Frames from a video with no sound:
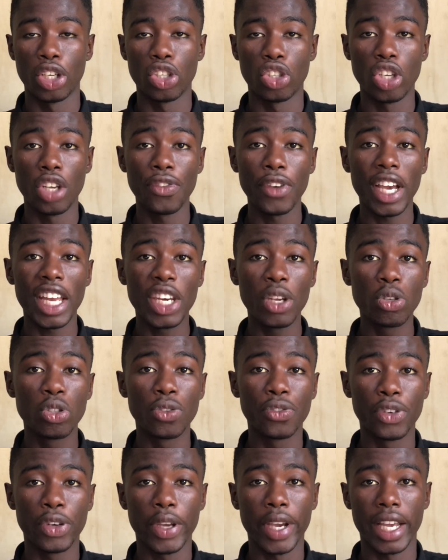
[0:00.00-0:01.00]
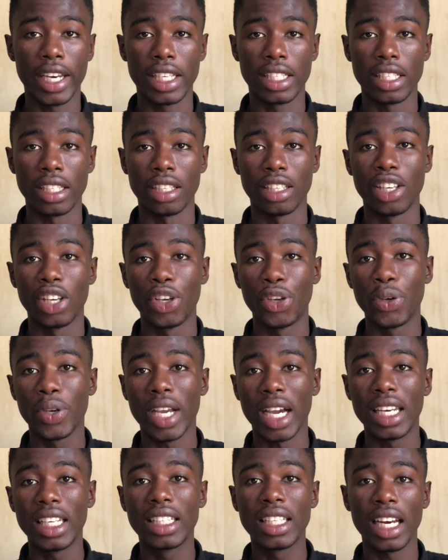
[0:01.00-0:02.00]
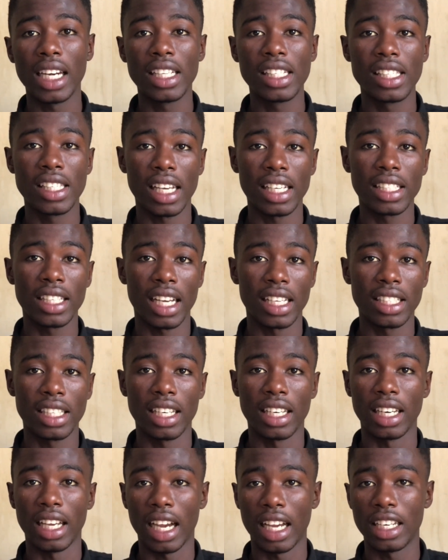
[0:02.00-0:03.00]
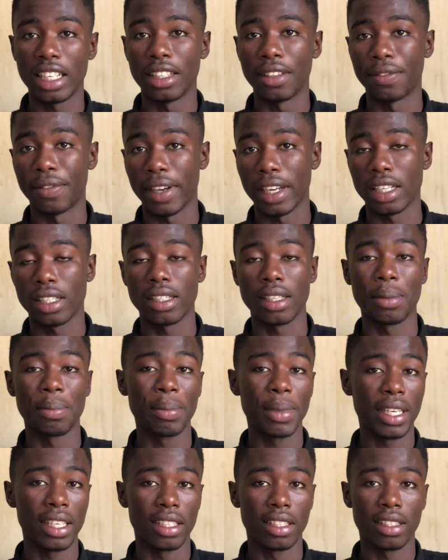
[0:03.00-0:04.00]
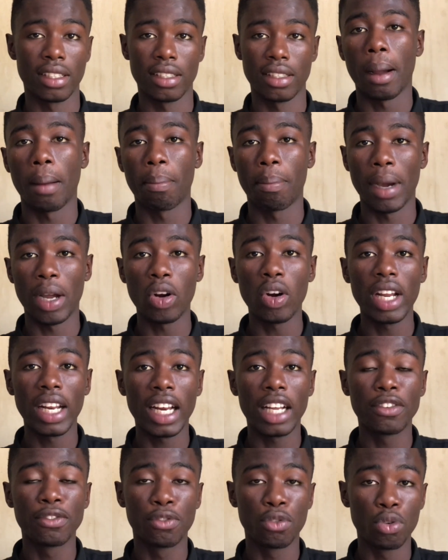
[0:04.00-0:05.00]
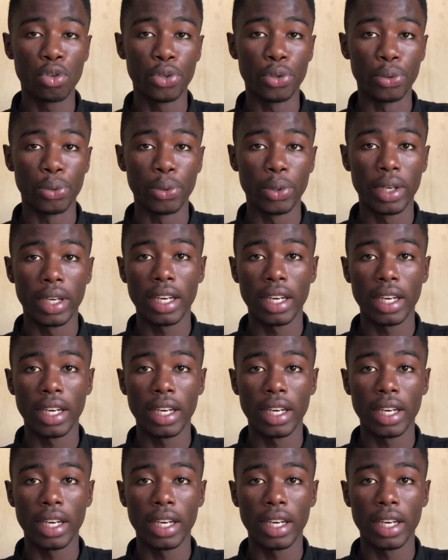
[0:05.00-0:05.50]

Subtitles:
So if you are new to video editing, you can literally start cutting and adding effects in minutes. But don't let that fool you.